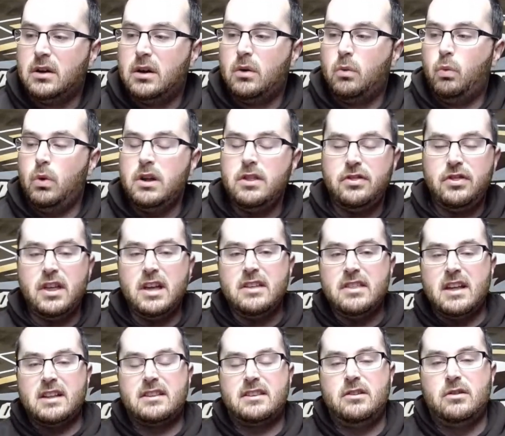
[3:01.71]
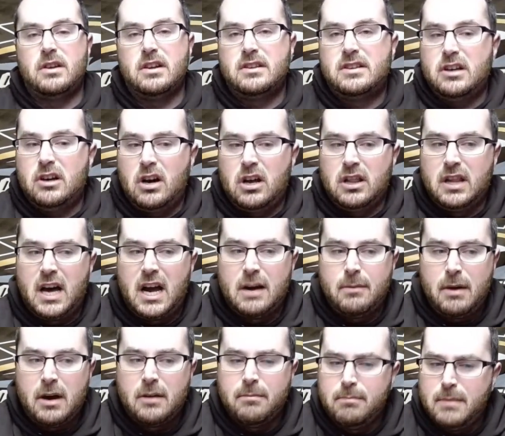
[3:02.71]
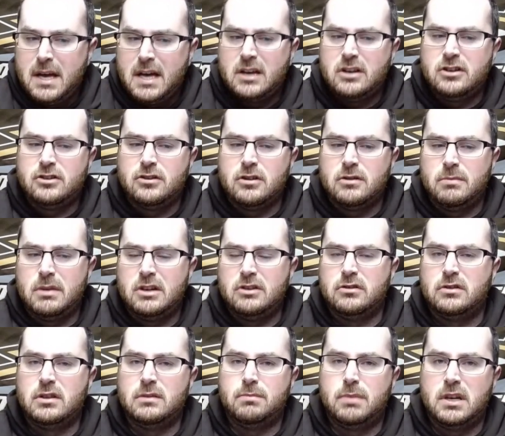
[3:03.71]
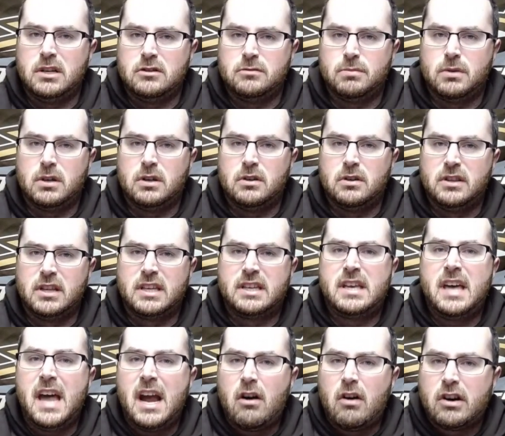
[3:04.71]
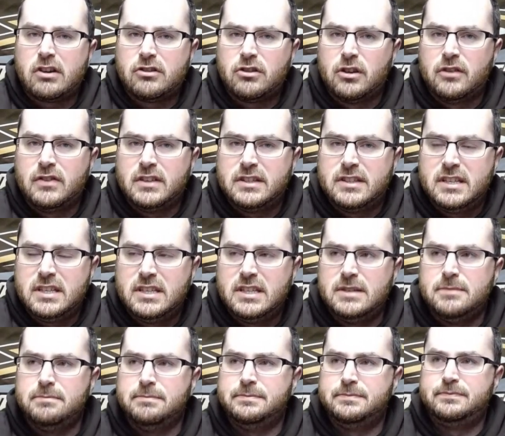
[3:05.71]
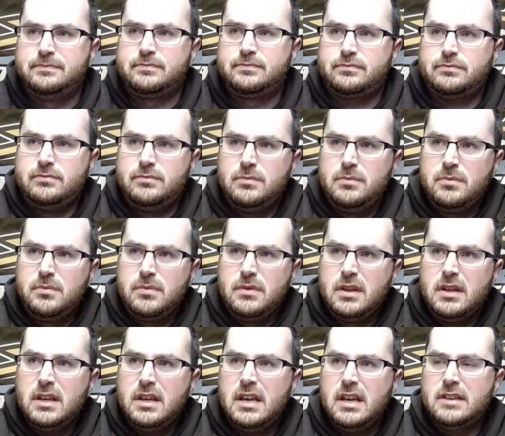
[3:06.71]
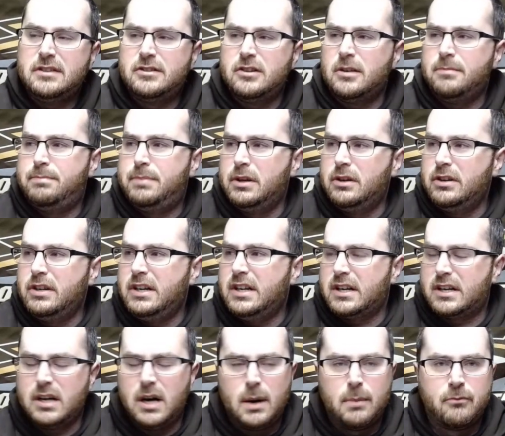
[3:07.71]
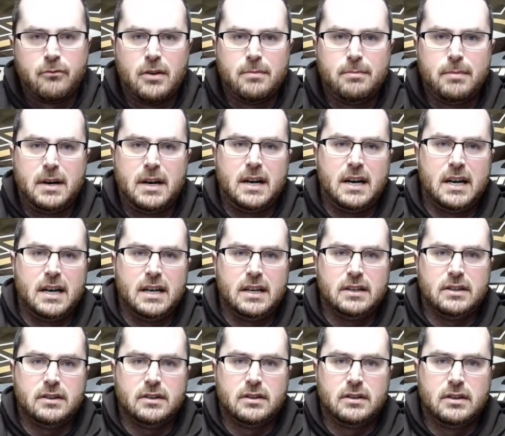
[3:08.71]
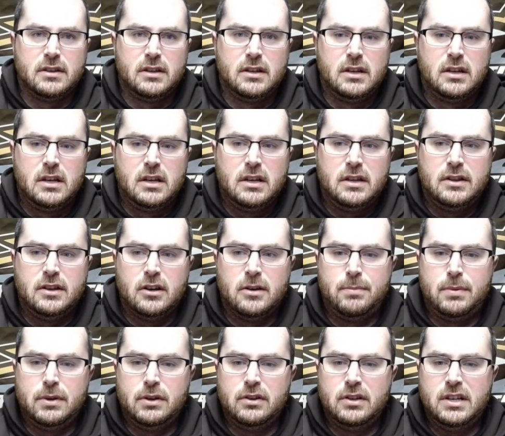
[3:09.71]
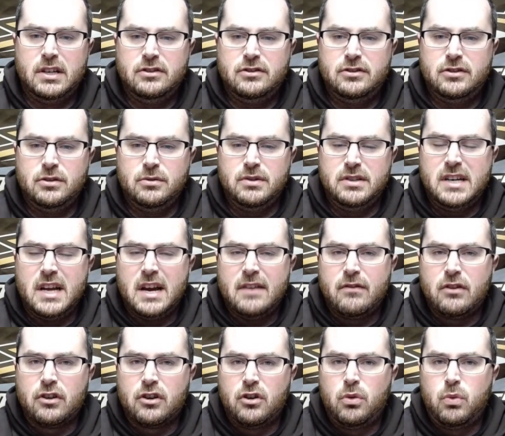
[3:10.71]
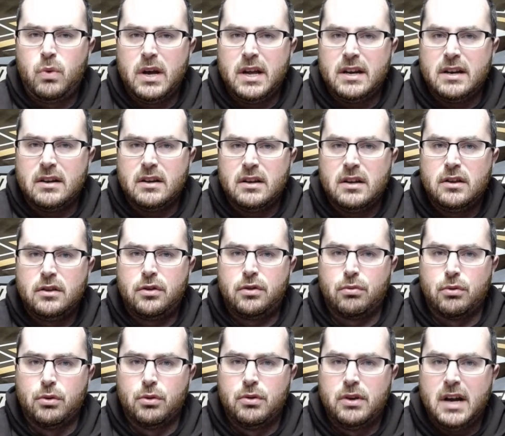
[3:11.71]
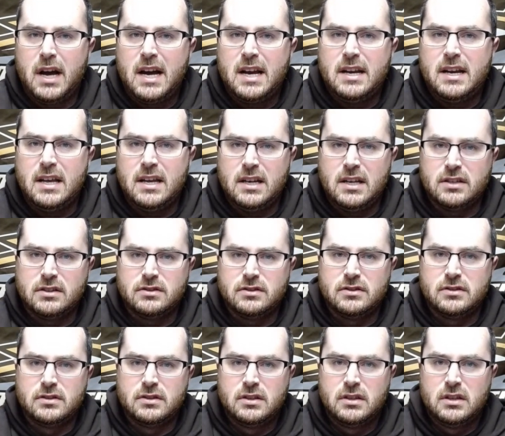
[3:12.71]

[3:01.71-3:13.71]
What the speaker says: One thing that you can tell a lot about a manager in Major League Baseball, the character of a team, is their ability to come from behind. Their ability to never quit through 9 innings.